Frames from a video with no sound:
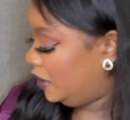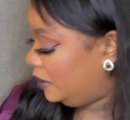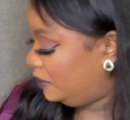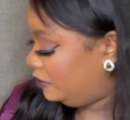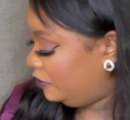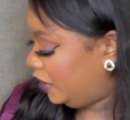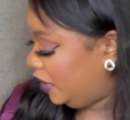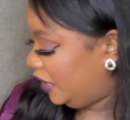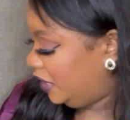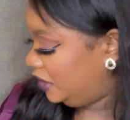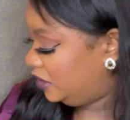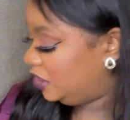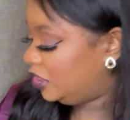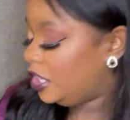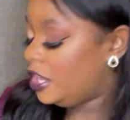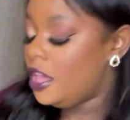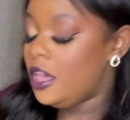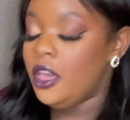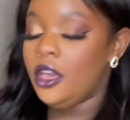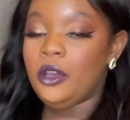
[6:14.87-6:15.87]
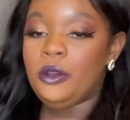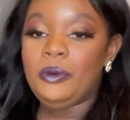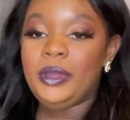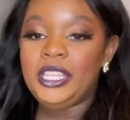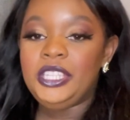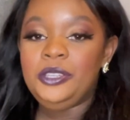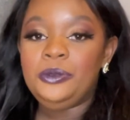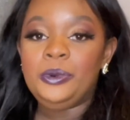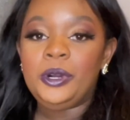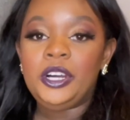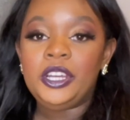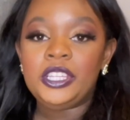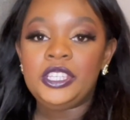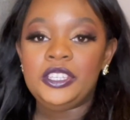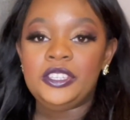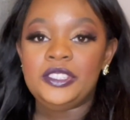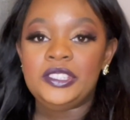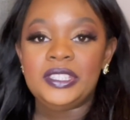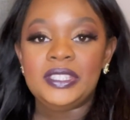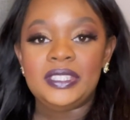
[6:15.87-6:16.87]
range. When you are
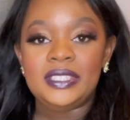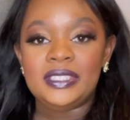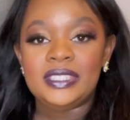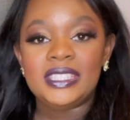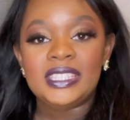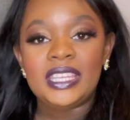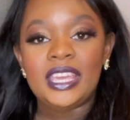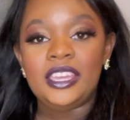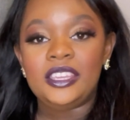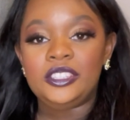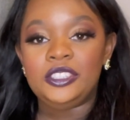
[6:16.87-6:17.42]
using the set,